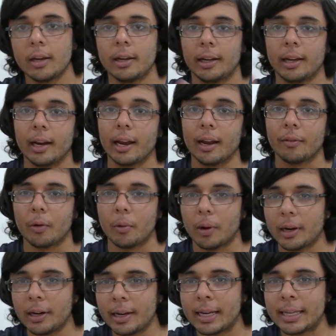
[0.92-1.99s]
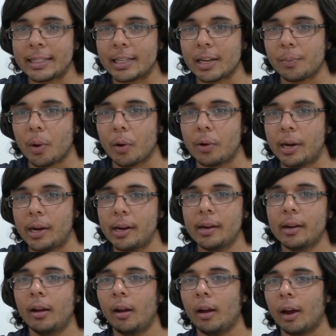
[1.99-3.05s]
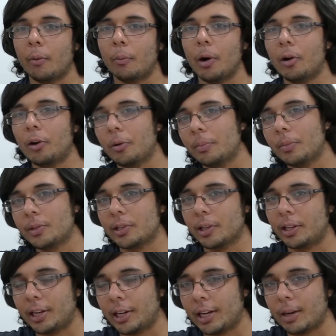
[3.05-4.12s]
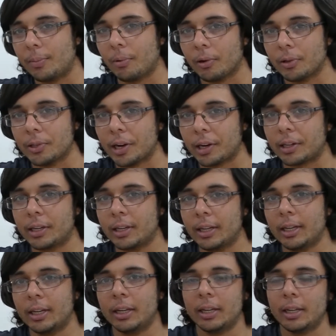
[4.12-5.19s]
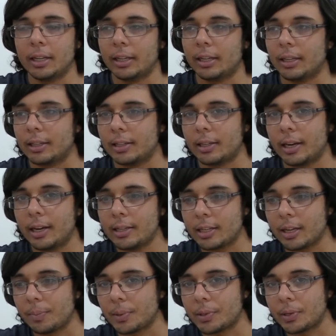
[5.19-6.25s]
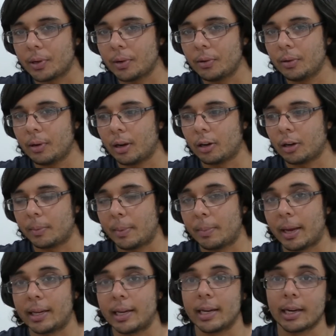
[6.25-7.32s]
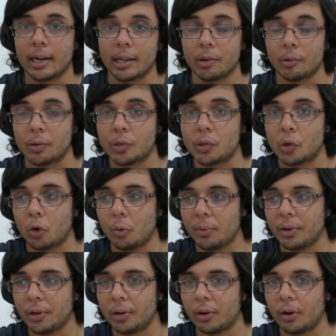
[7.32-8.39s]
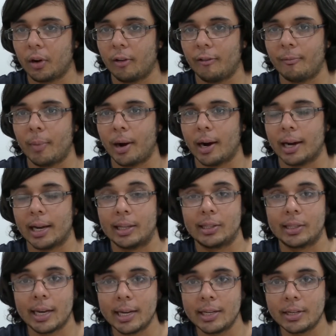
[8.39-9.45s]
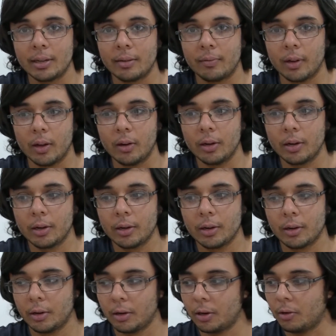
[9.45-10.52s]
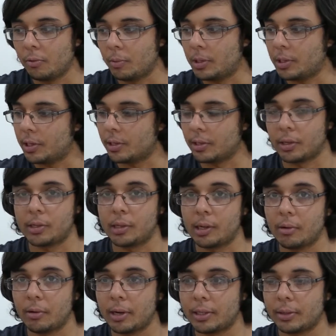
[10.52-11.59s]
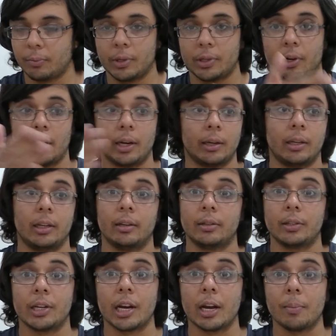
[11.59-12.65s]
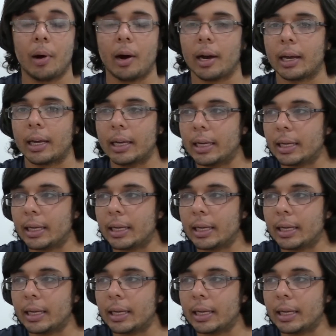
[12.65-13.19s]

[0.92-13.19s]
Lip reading: G'day everyone, Tempo here, and welcome to the TD Project. In today's episode, I'm going to be making another installment of my teaching vlog, which is a series in which I share my